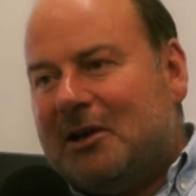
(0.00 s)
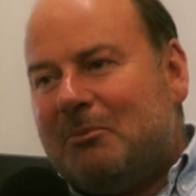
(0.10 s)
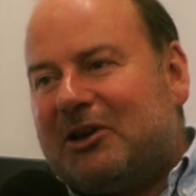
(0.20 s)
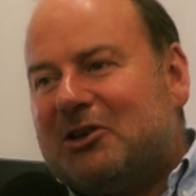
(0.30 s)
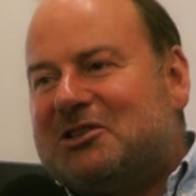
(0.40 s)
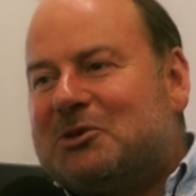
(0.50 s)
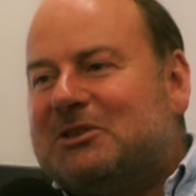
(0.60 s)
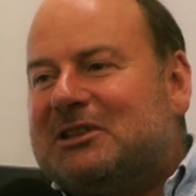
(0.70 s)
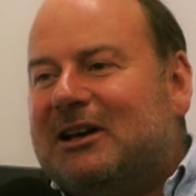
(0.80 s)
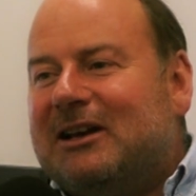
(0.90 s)
because there
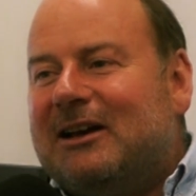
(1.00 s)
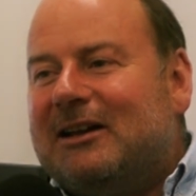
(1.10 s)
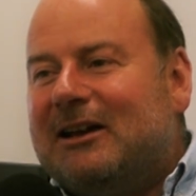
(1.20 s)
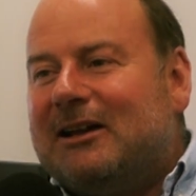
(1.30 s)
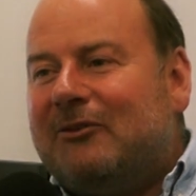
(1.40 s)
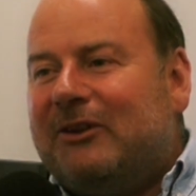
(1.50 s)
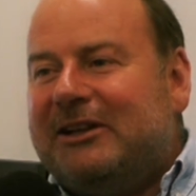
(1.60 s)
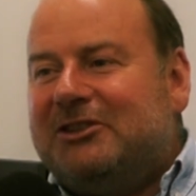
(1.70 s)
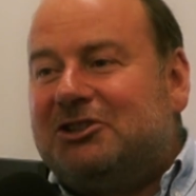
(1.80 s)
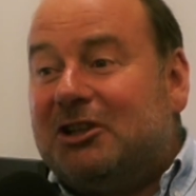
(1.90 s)
was a
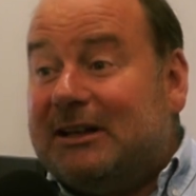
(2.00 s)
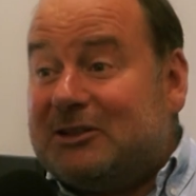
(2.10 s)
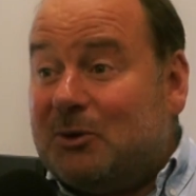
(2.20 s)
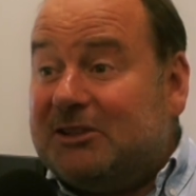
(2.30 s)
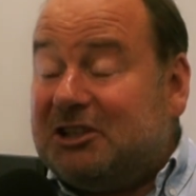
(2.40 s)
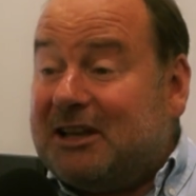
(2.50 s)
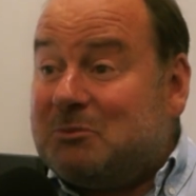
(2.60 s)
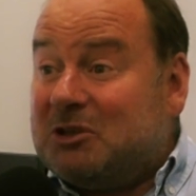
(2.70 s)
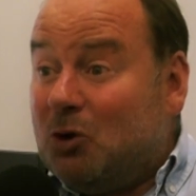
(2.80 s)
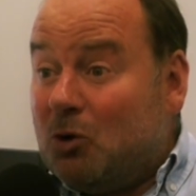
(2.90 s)
lovely journalist who actually came
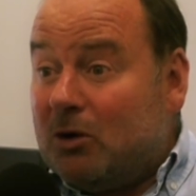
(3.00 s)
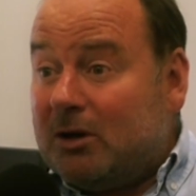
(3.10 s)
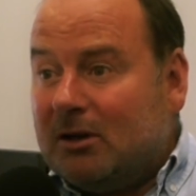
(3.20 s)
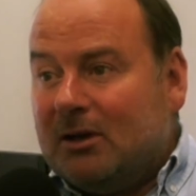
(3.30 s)
to York